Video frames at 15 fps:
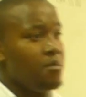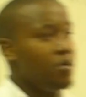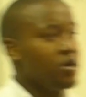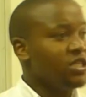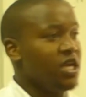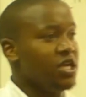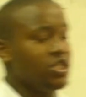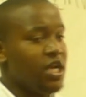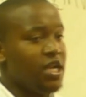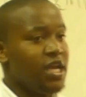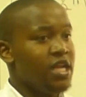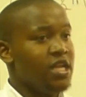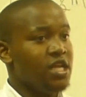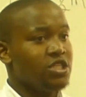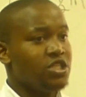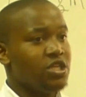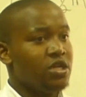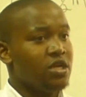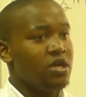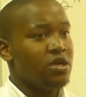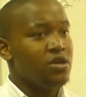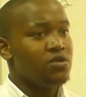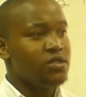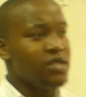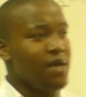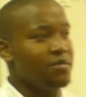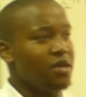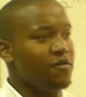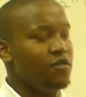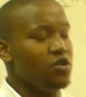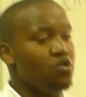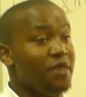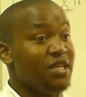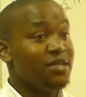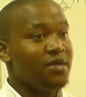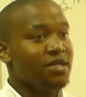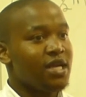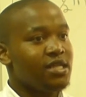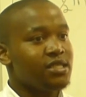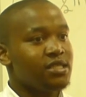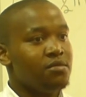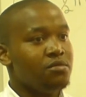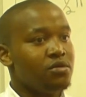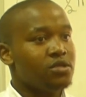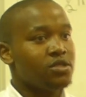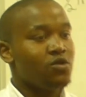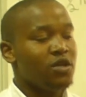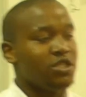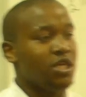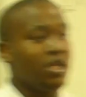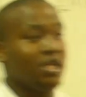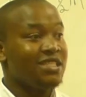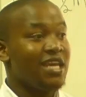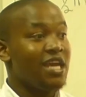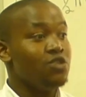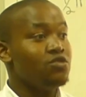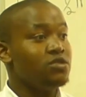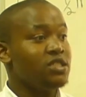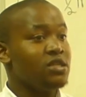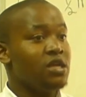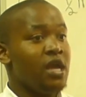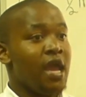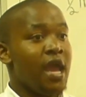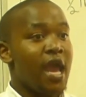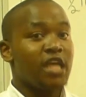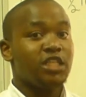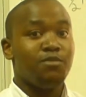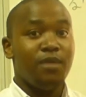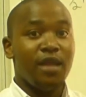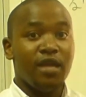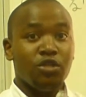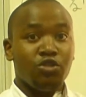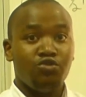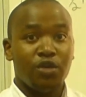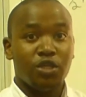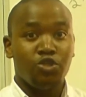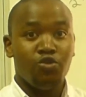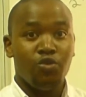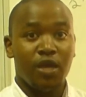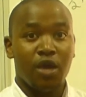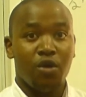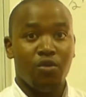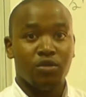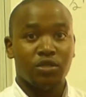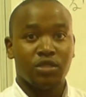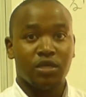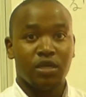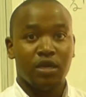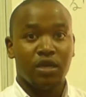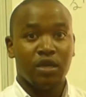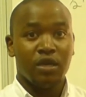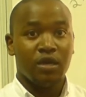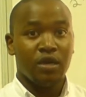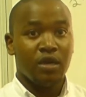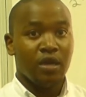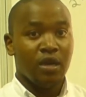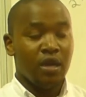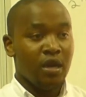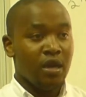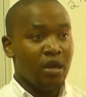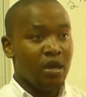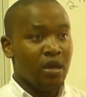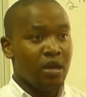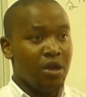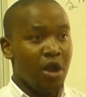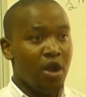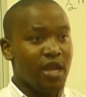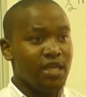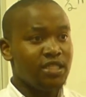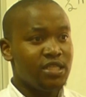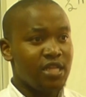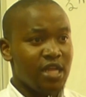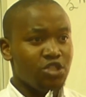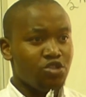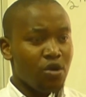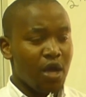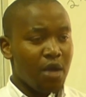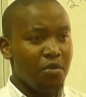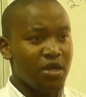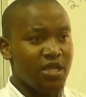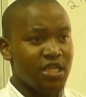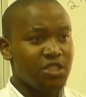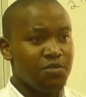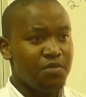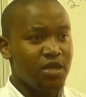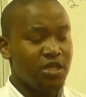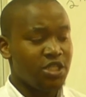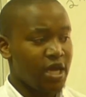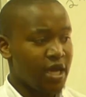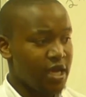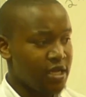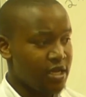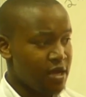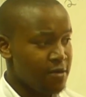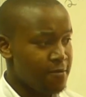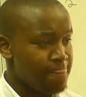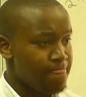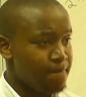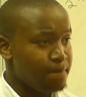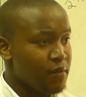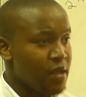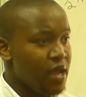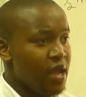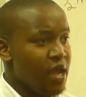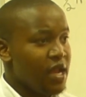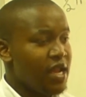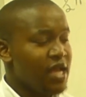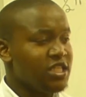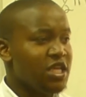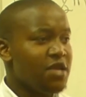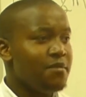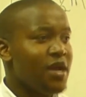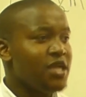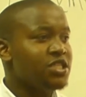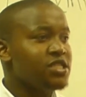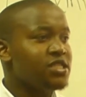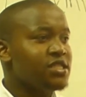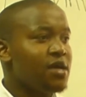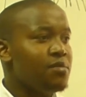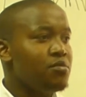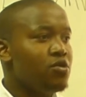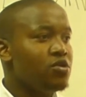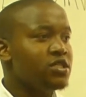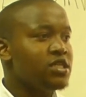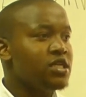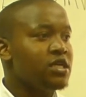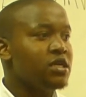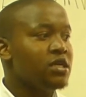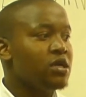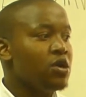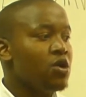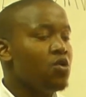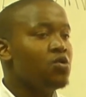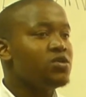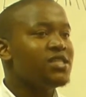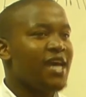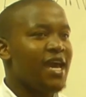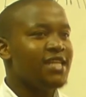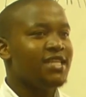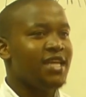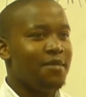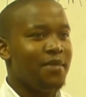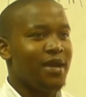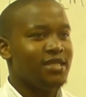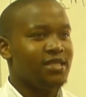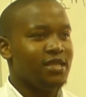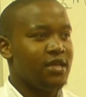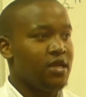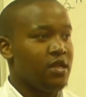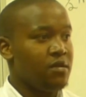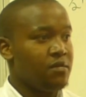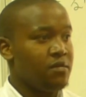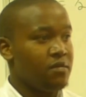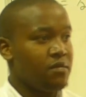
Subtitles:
potential energy. You see, I'm giving you mathematical symbols. Question is, can you explain it to a 2-year-old? Now let's talk about this picture right now. Let's imagine somebody who's riding a bicycle,